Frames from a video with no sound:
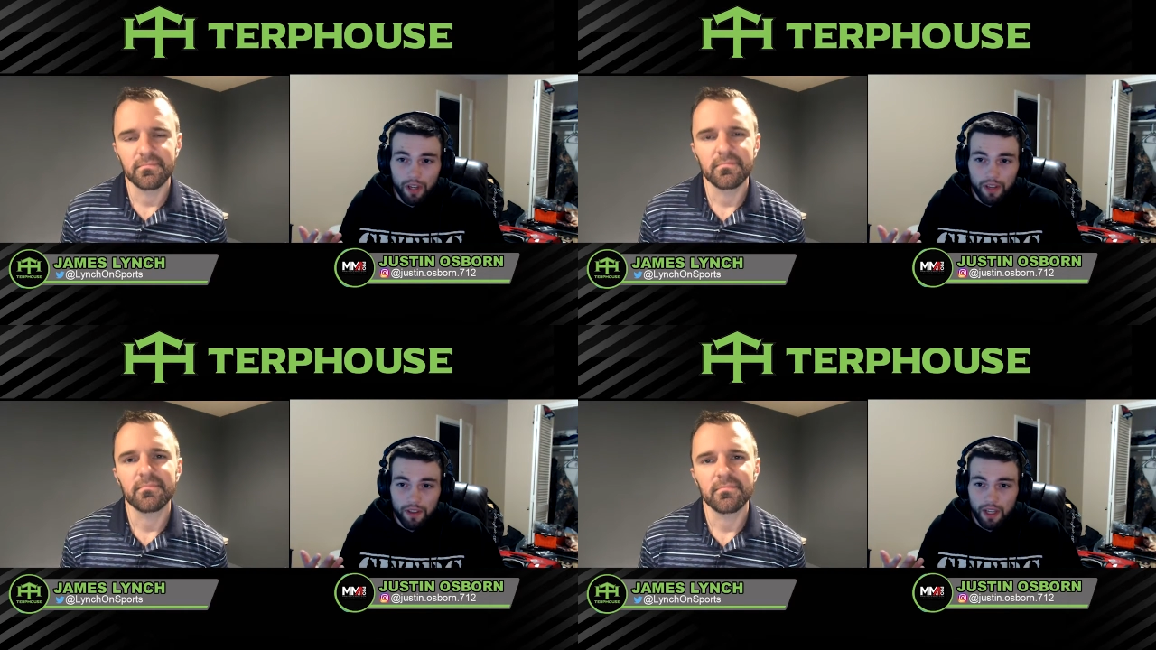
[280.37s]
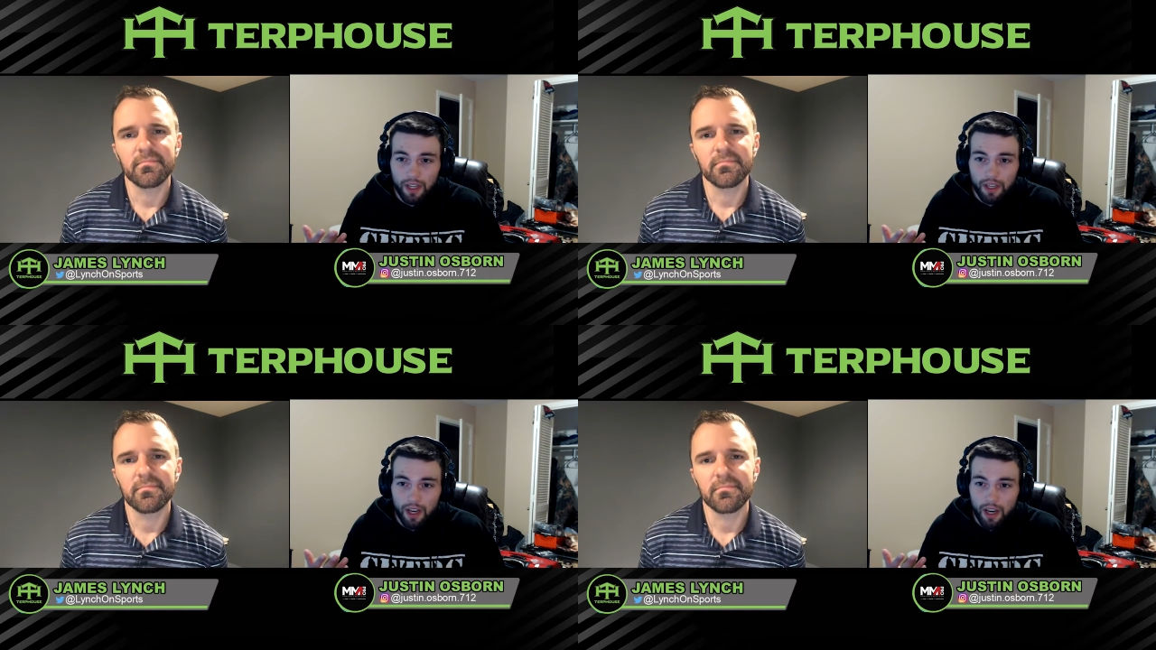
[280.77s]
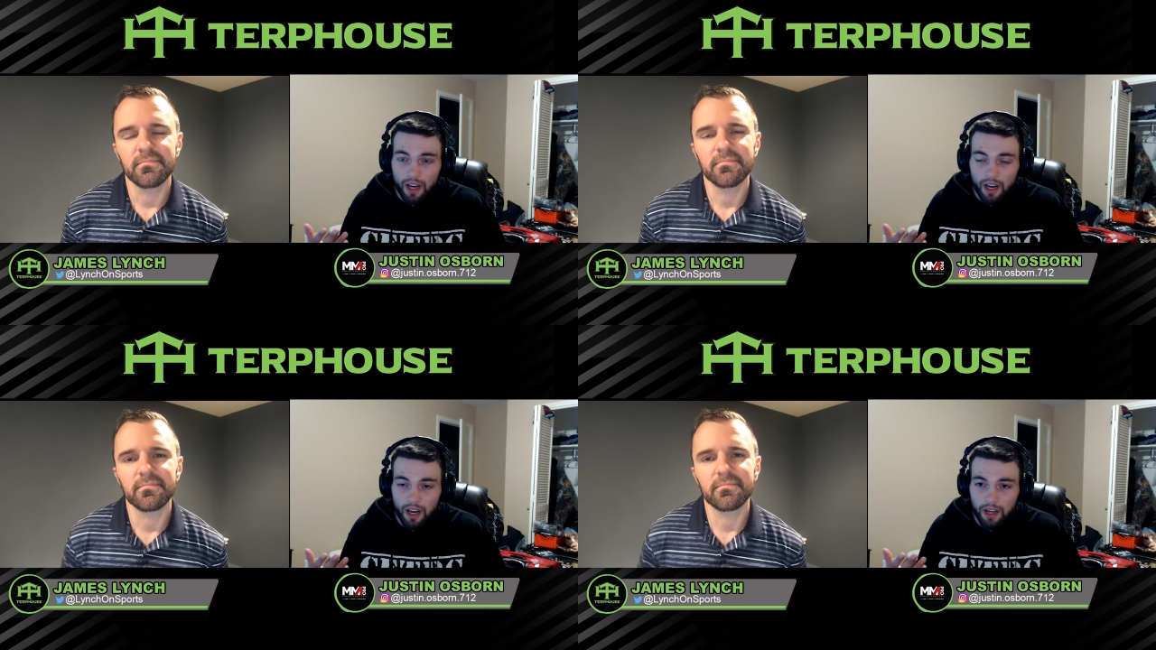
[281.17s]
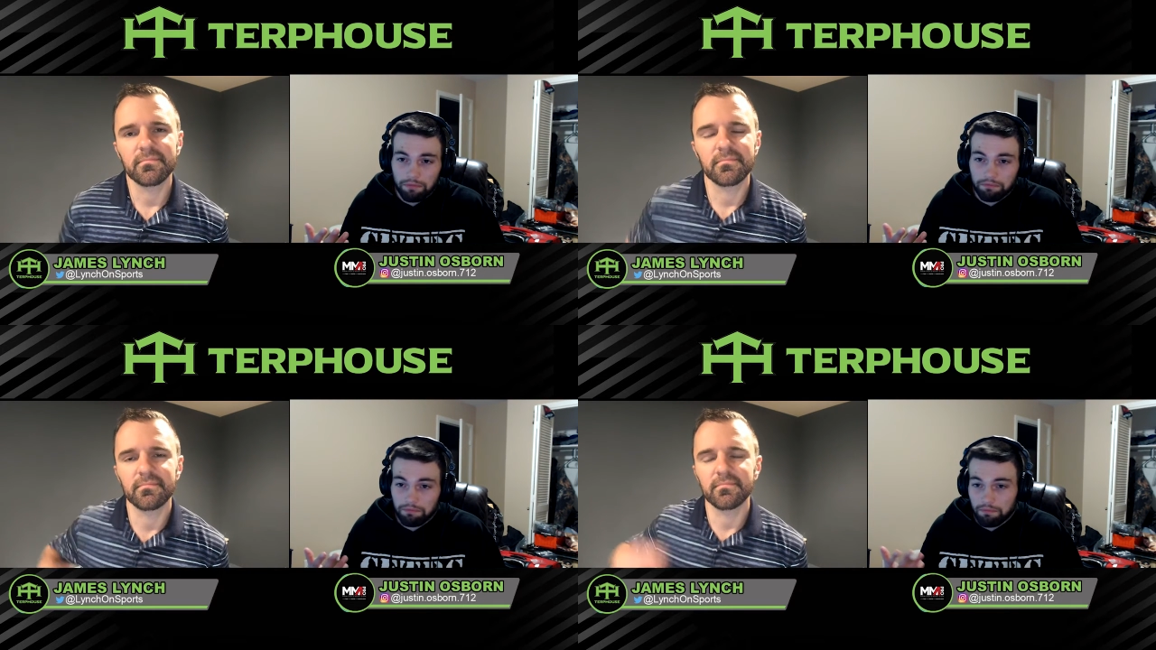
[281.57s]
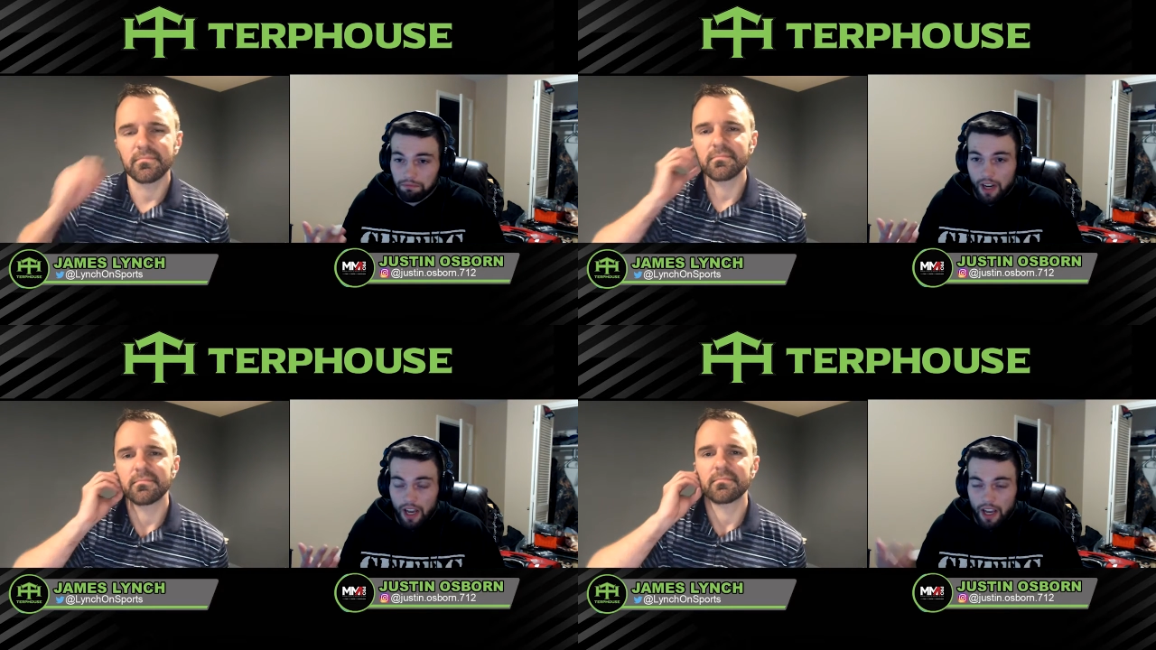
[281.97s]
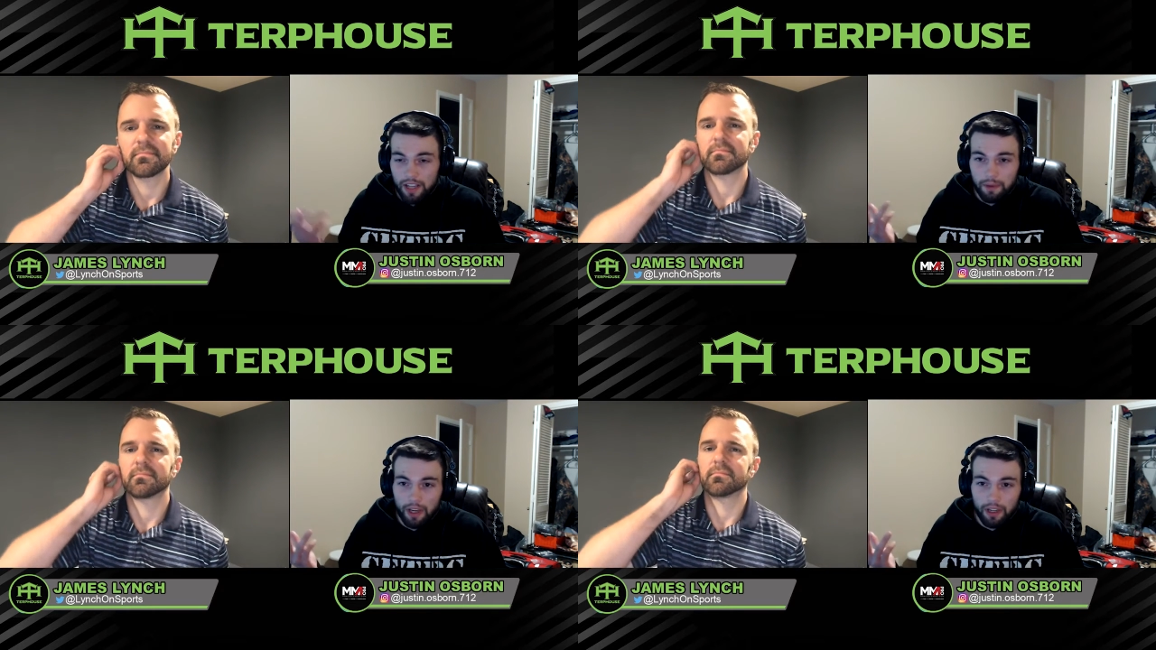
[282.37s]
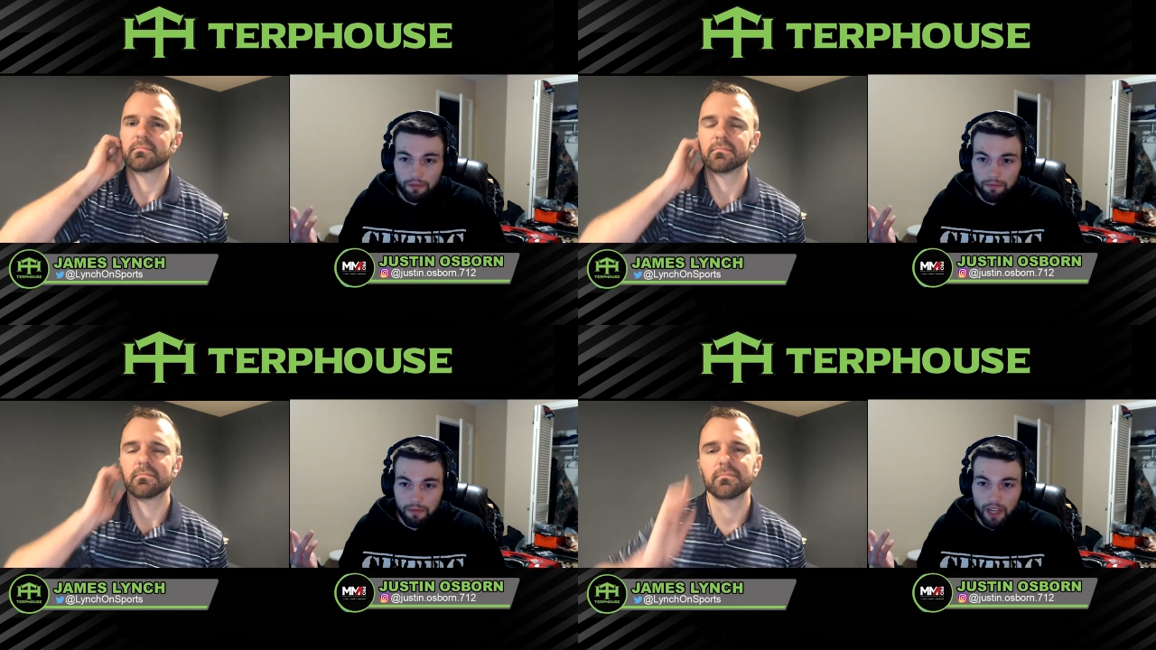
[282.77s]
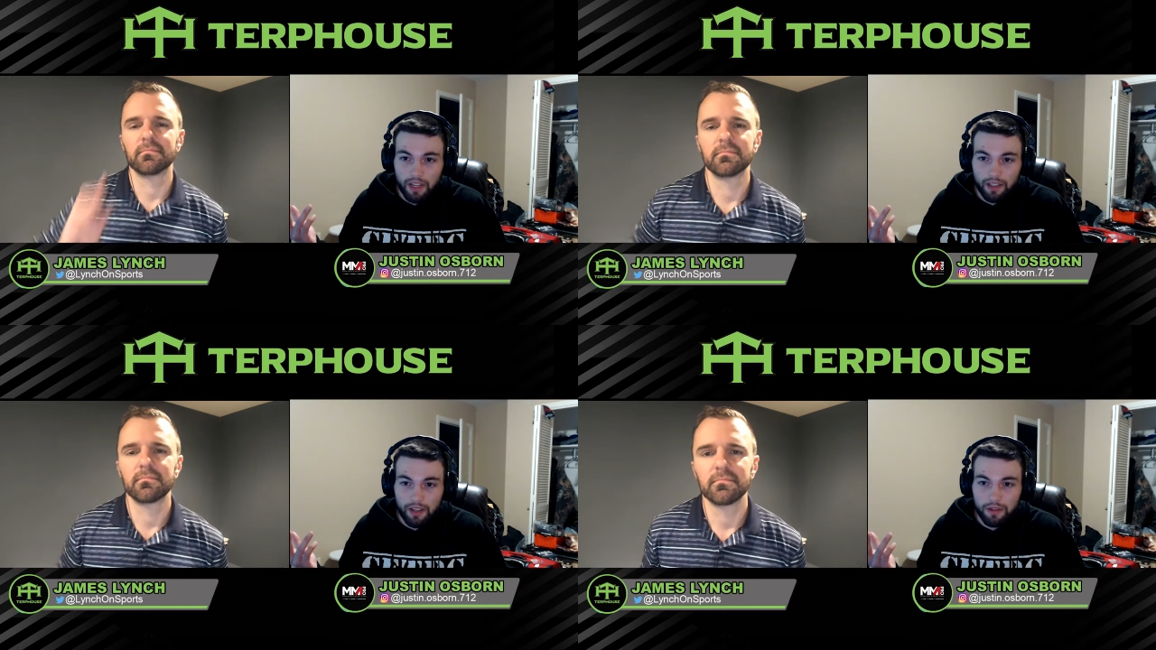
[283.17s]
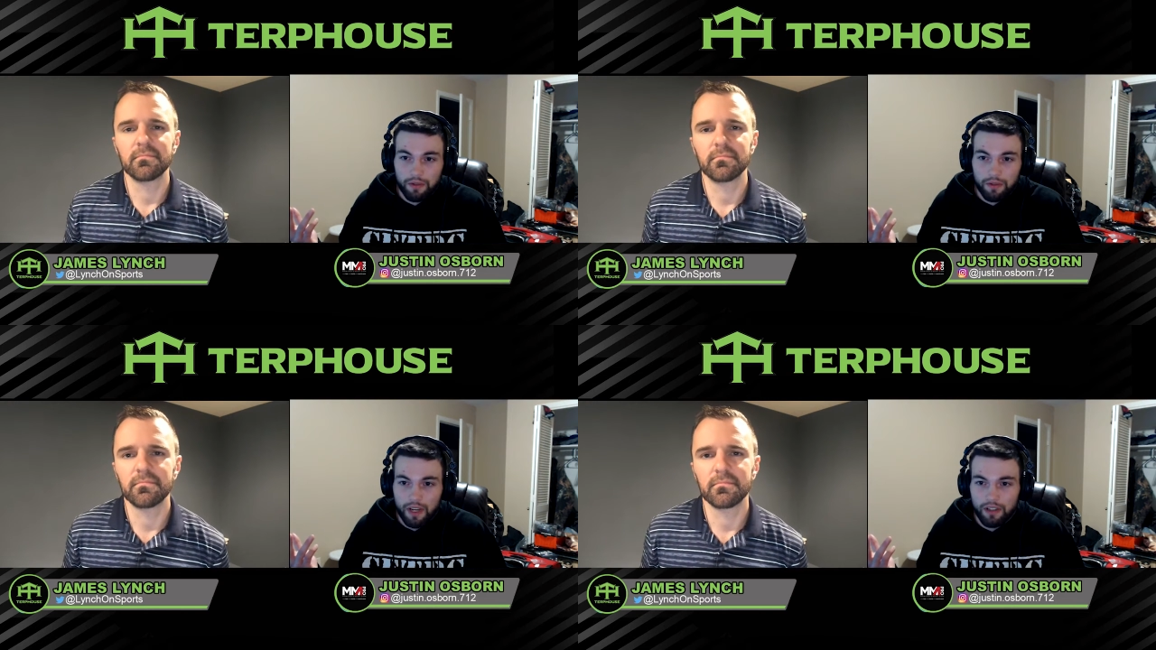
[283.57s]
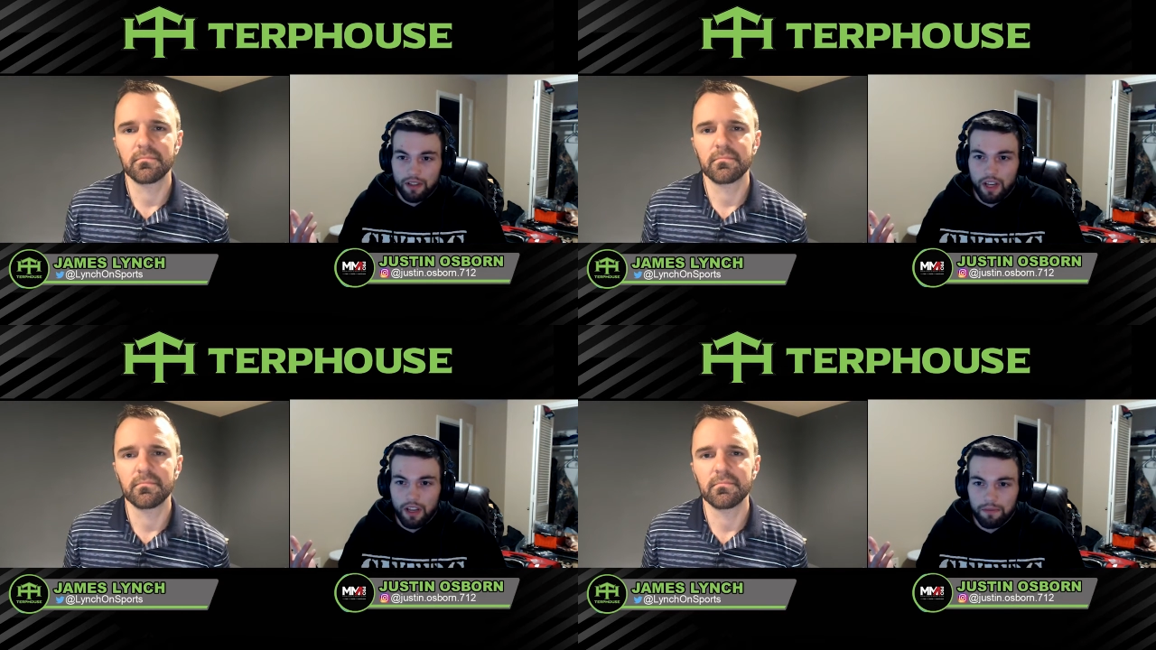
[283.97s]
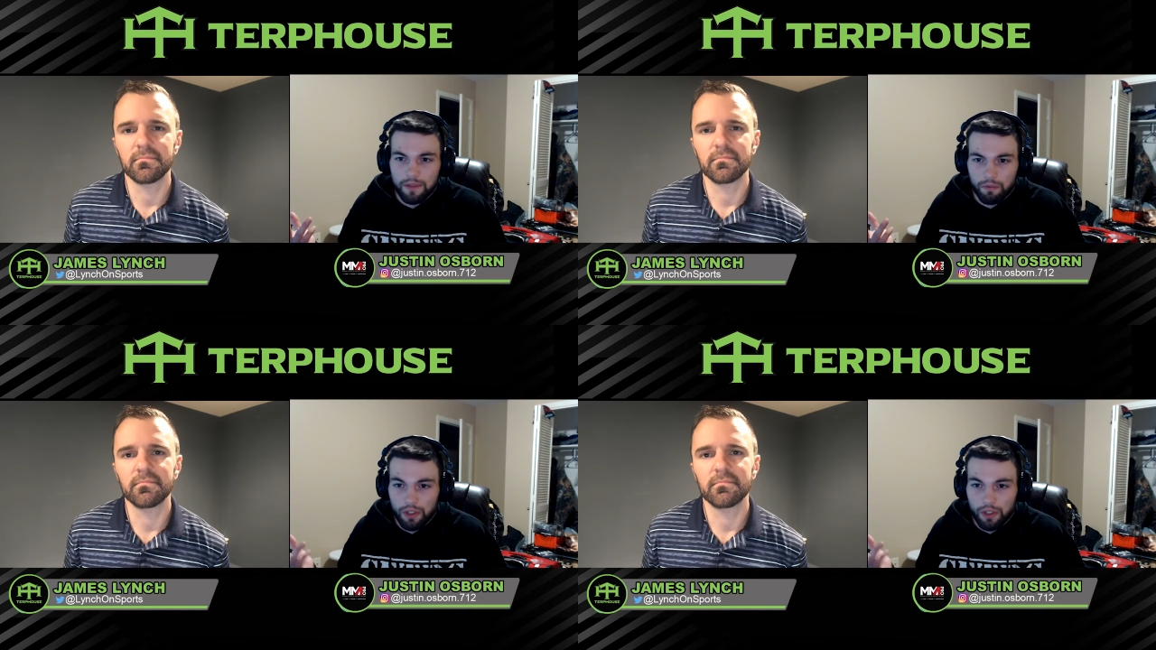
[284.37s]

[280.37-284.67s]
Speaker 1: And then um, and then I asked my my head coach Randy James,